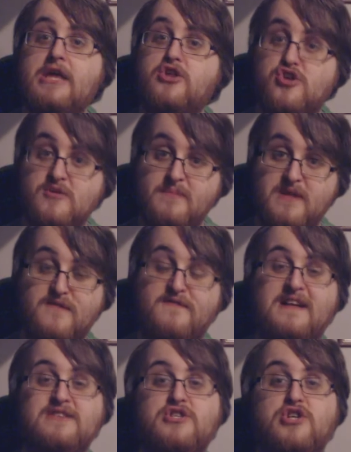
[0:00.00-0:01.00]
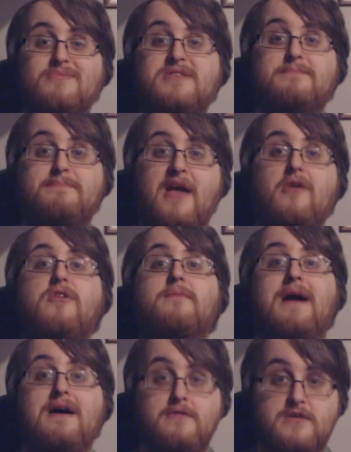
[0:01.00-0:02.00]
it shouldn't be the fans' job to bail
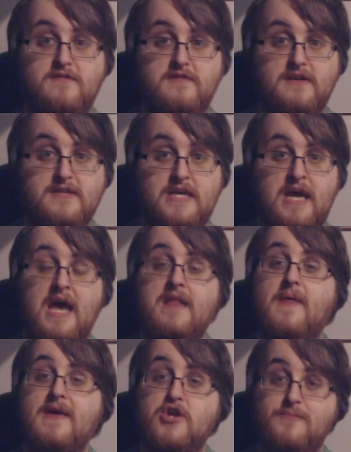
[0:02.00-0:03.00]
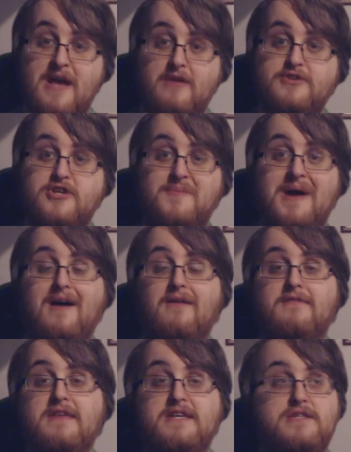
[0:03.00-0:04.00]
them out of it. They should be able to come out
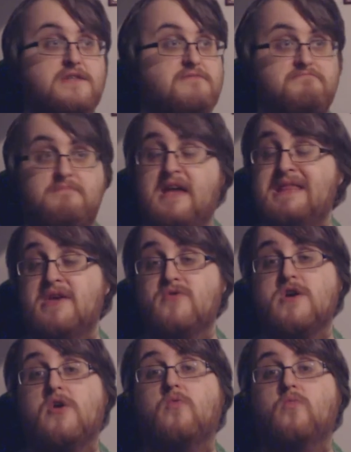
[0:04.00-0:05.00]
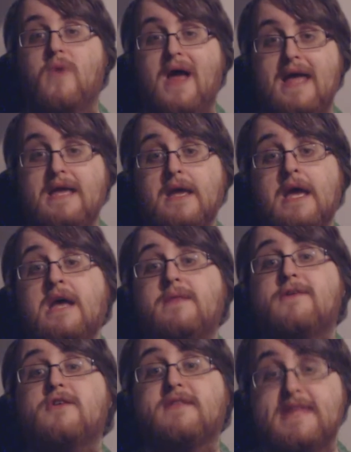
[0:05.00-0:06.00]
of this in their own way.
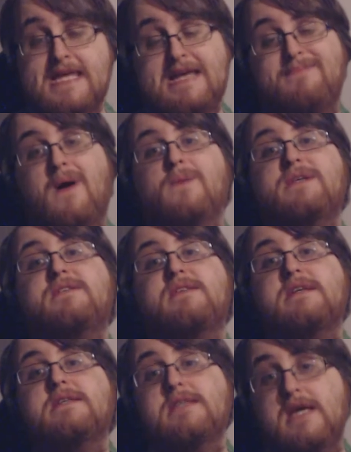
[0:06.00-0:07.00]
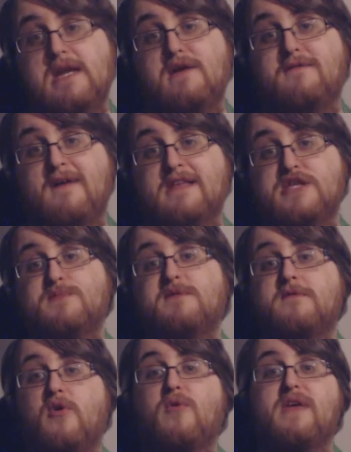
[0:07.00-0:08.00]
They should think about these things in advance
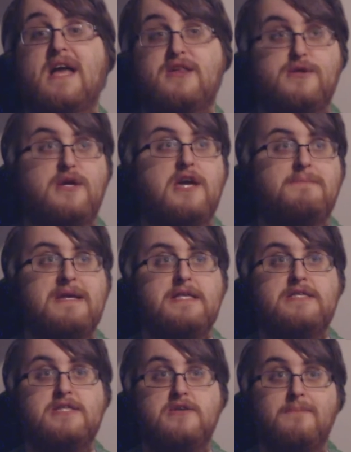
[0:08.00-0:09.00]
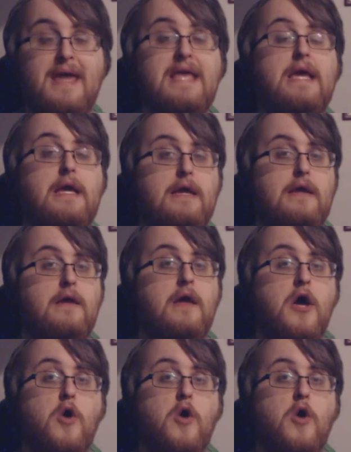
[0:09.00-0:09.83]
before they actually commit to making it.